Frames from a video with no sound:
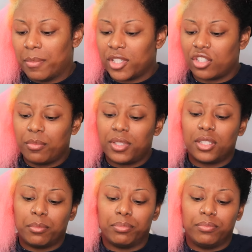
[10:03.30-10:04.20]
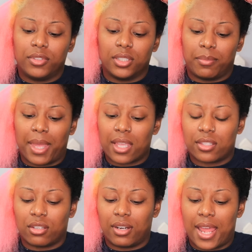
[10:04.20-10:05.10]
i'm assuming the the baking
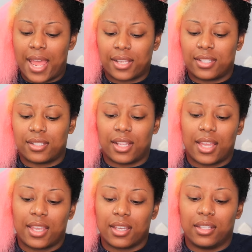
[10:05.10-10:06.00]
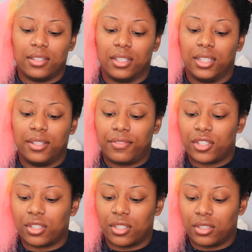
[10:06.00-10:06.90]
soda acts as like the
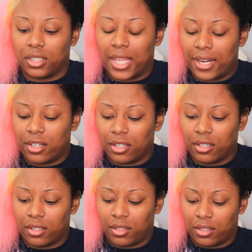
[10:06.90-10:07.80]
lifter the lightener